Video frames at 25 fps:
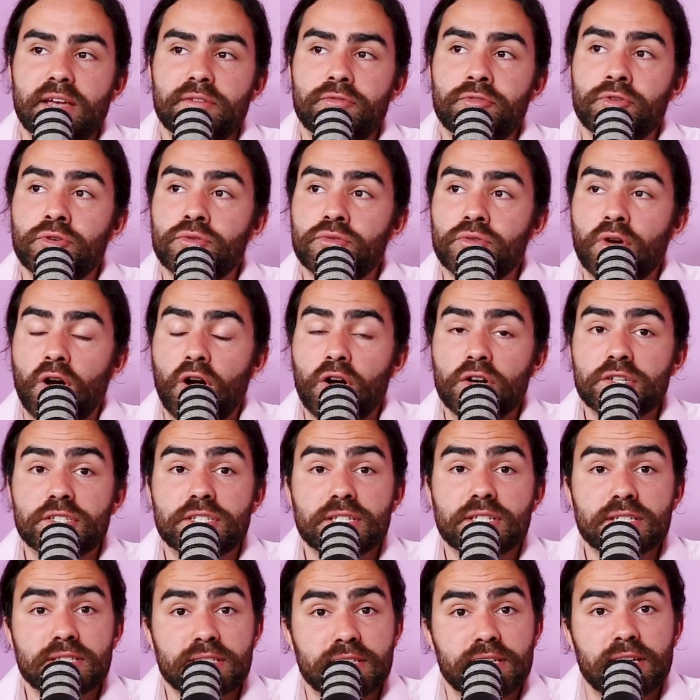If you are
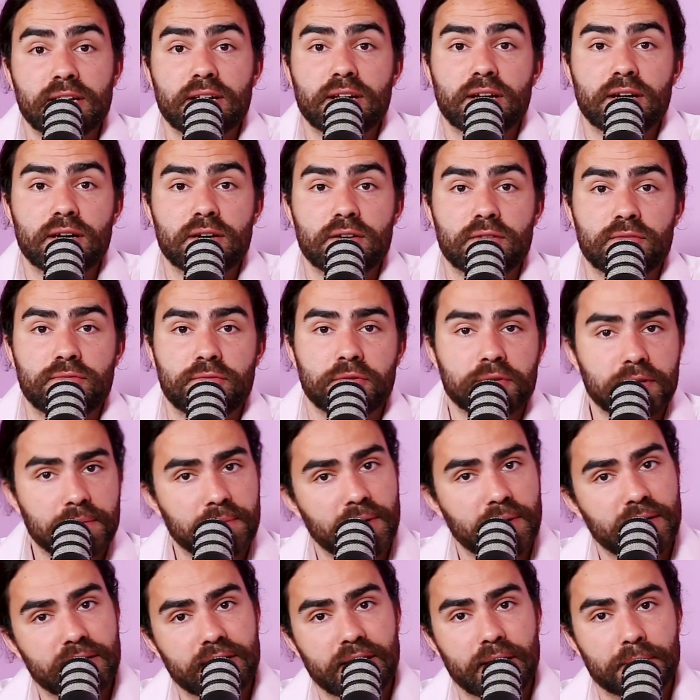just here for the
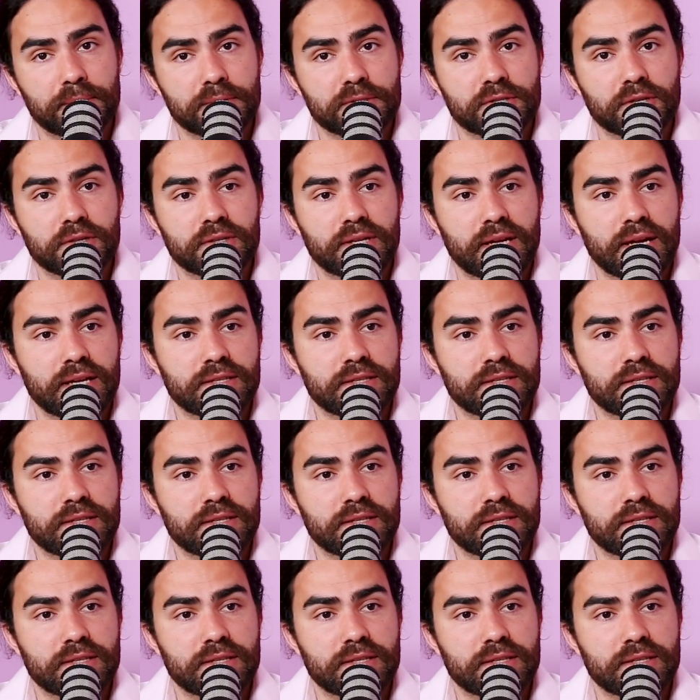Monday episode,